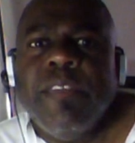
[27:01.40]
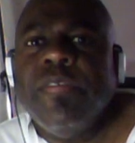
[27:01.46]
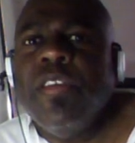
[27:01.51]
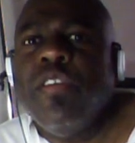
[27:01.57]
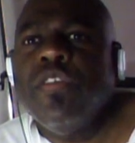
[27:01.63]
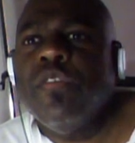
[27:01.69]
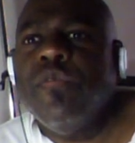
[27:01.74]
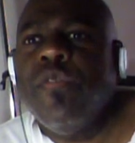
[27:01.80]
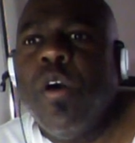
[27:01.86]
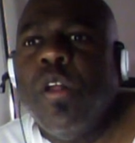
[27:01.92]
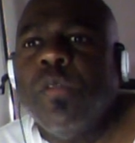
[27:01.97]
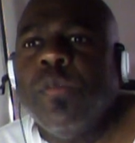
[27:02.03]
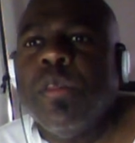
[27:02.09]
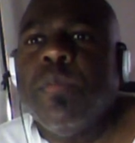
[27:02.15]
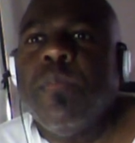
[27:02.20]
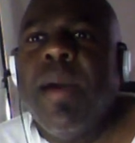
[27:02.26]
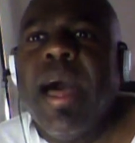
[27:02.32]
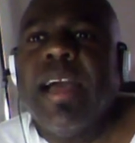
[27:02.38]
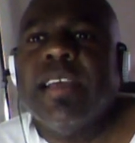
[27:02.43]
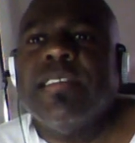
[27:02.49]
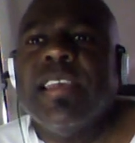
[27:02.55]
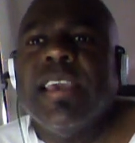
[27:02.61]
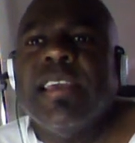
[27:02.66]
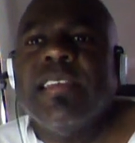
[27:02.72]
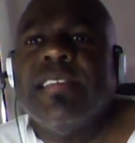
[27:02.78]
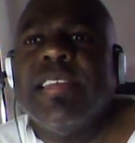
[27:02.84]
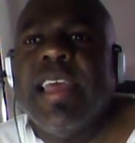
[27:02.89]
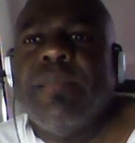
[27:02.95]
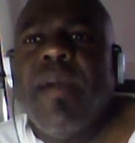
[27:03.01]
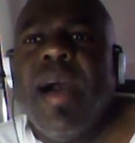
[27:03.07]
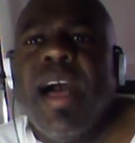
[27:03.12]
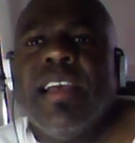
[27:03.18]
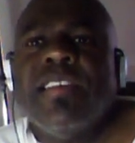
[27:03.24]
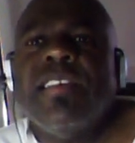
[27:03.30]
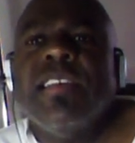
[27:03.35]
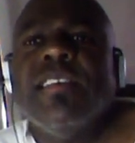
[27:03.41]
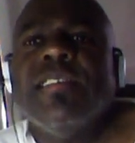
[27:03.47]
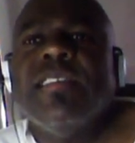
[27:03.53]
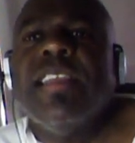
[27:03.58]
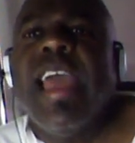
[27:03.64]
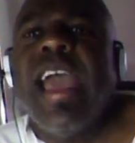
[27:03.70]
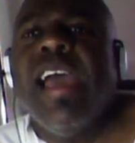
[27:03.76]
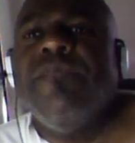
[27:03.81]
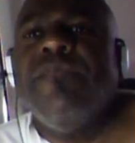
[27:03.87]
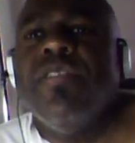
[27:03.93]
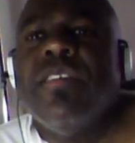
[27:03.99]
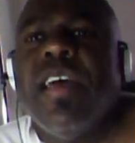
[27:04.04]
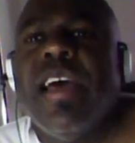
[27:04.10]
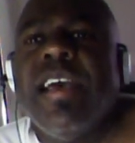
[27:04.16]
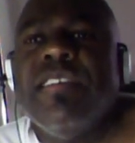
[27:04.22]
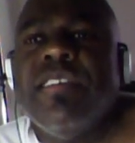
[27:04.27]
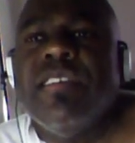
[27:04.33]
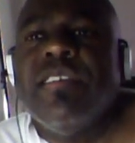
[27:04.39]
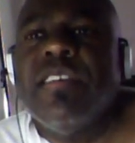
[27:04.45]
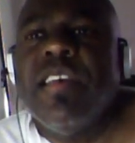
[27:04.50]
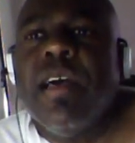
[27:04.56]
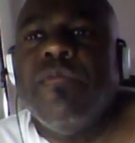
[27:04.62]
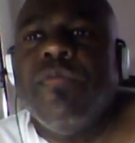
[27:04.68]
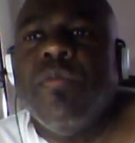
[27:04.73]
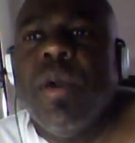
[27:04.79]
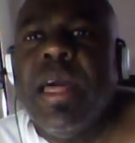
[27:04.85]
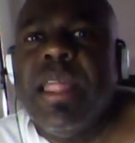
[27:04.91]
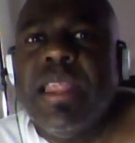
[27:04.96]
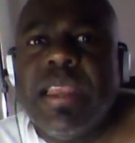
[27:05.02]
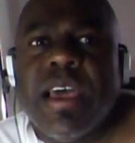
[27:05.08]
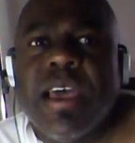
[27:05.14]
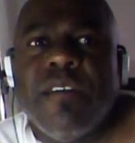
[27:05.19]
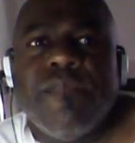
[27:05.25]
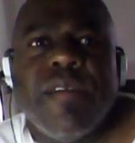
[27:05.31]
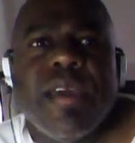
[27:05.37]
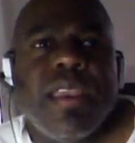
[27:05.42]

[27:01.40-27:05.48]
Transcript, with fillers: if there's a fault with boxing, it's that boxing doesn't advertise itself well enough.